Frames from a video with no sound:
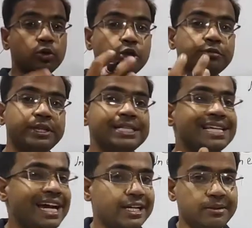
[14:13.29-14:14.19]
of these
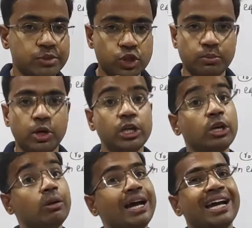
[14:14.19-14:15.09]
atoms or
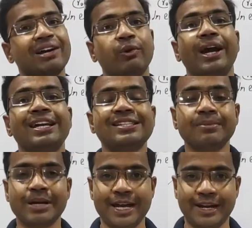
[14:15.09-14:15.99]
molecule acquire some
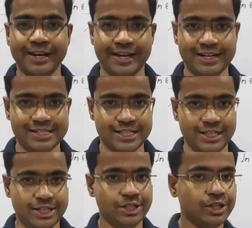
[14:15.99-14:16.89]
kinetic energy,